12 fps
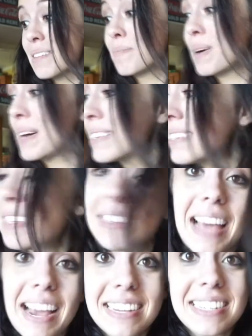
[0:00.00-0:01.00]
But
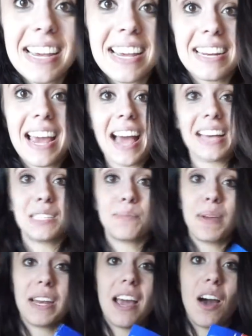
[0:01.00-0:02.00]
Lactaid has
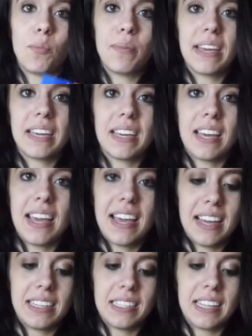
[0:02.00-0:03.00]
been helping,
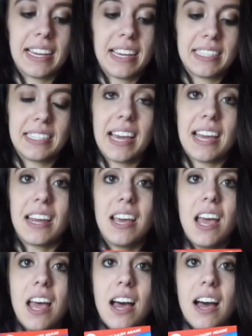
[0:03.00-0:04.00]
and like I said,
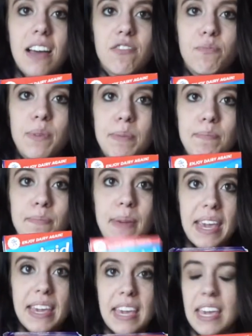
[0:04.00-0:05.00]
I've been
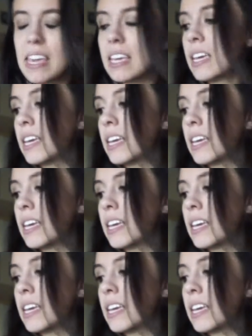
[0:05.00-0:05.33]
baking